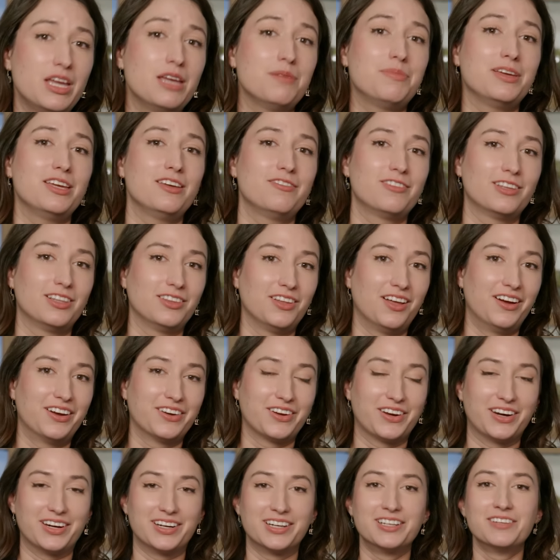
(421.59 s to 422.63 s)
maybe even
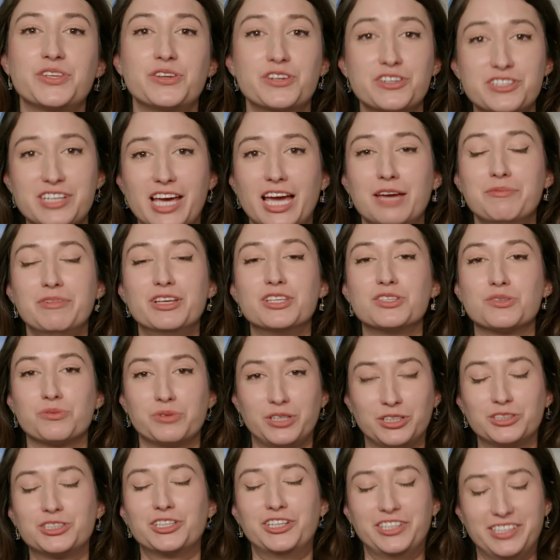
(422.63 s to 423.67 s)
longer, your diamonds
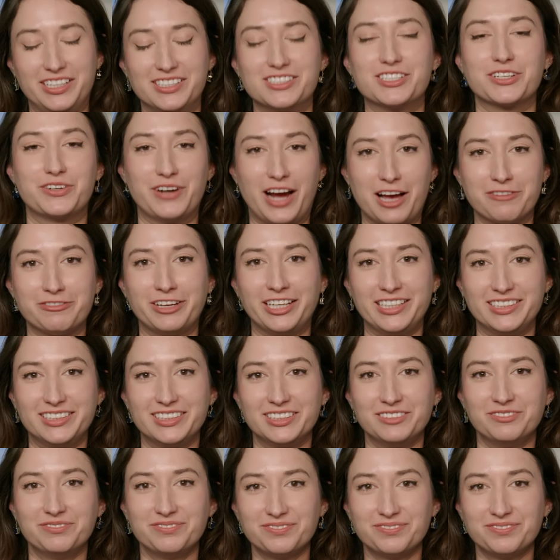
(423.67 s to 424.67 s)
will turn into graphite.